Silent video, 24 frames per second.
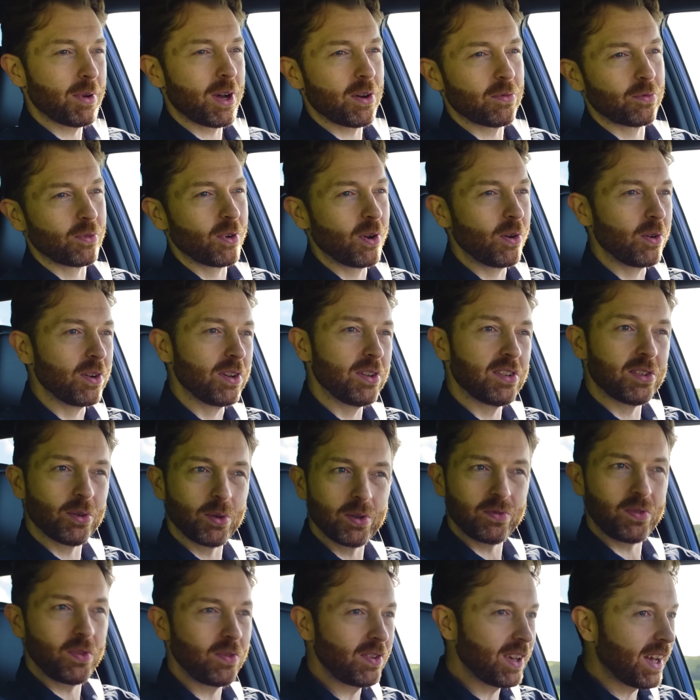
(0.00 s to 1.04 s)
off-road. And so
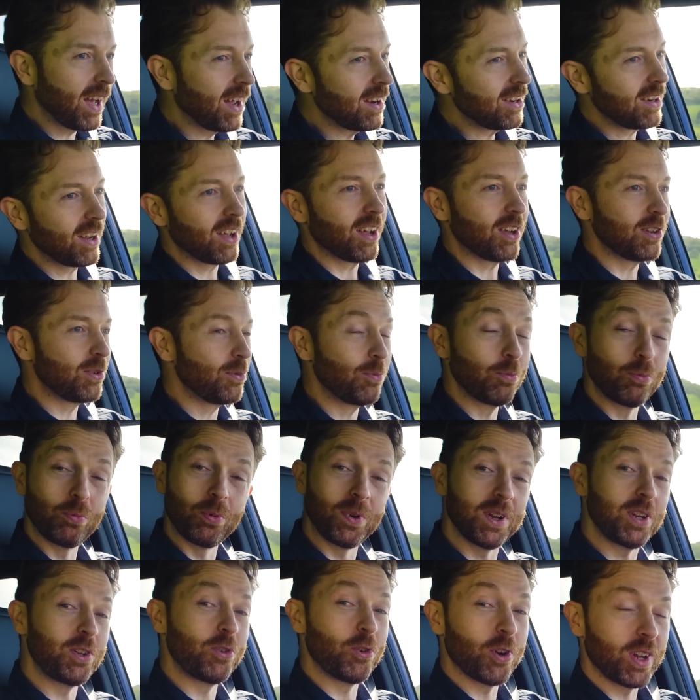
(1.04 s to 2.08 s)
if you've got a
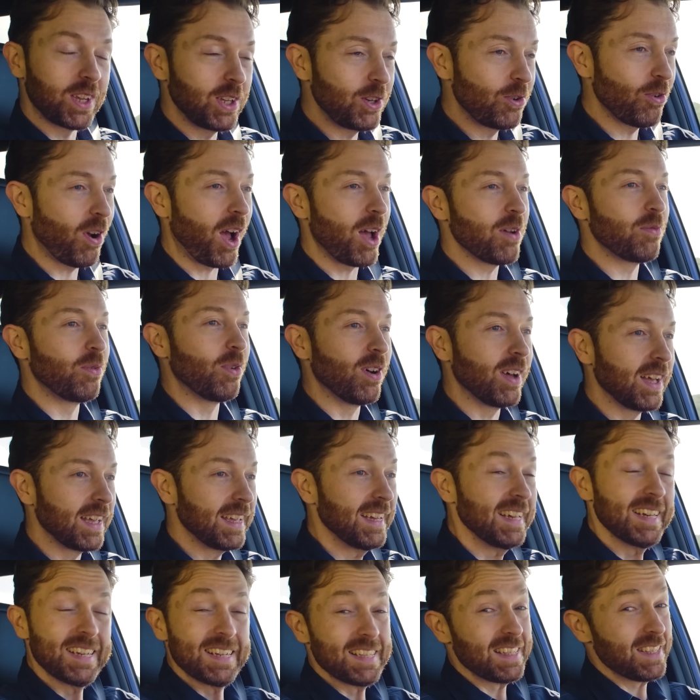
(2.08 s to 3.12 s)
pretty tricky driveway,
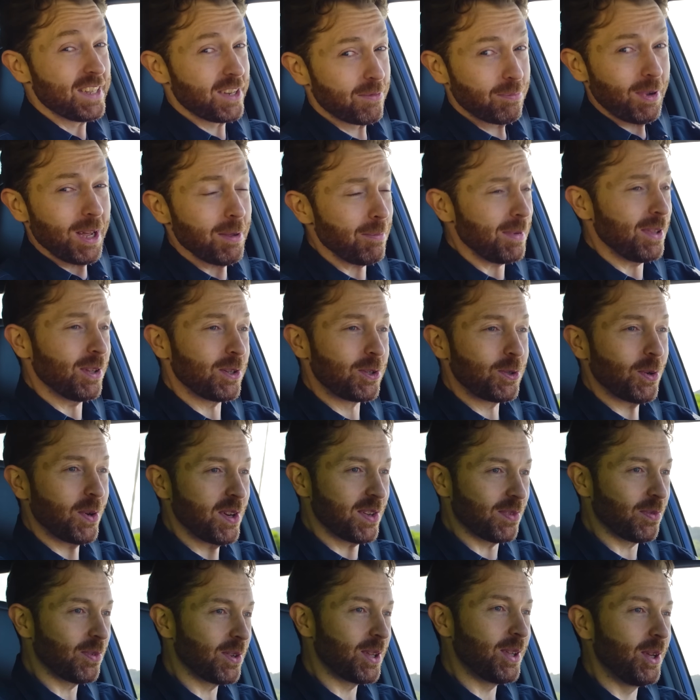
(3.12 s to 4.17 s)
this might be the choice
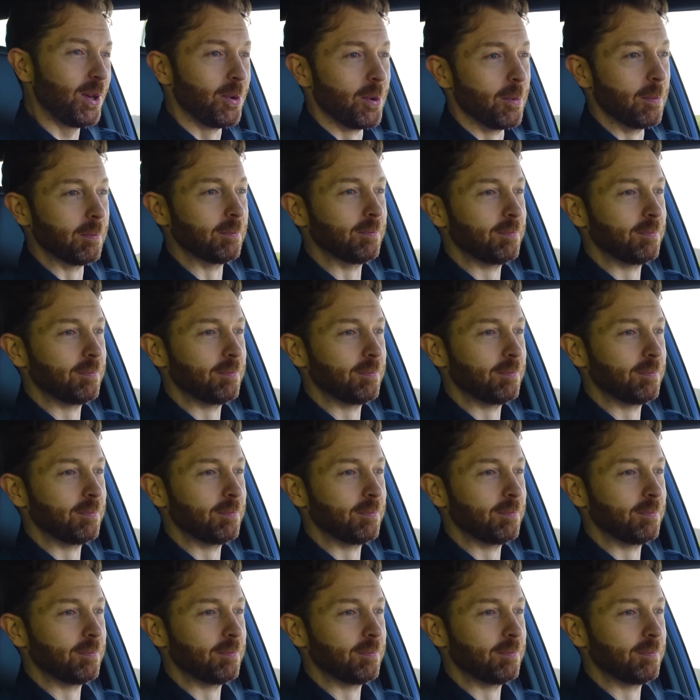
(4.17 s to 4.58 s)
for you.